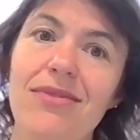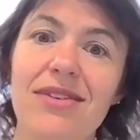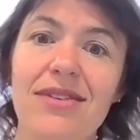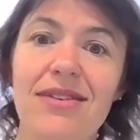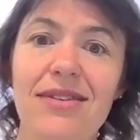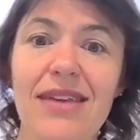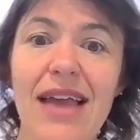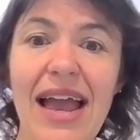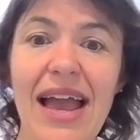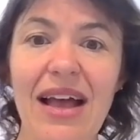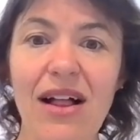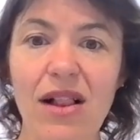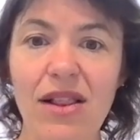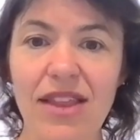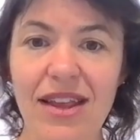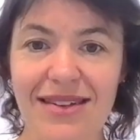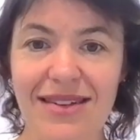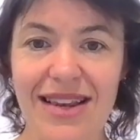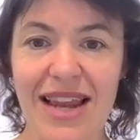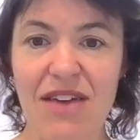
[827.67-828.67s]
scale
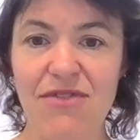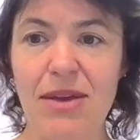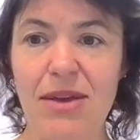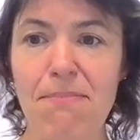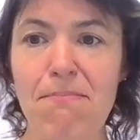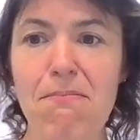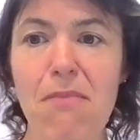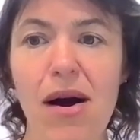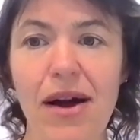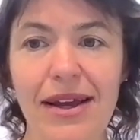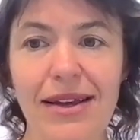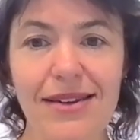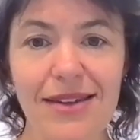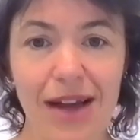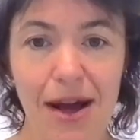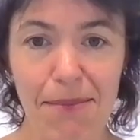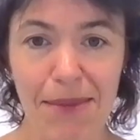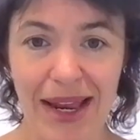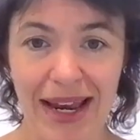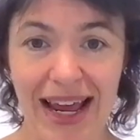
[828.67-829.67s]
this levy might
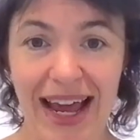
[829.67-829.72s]
come in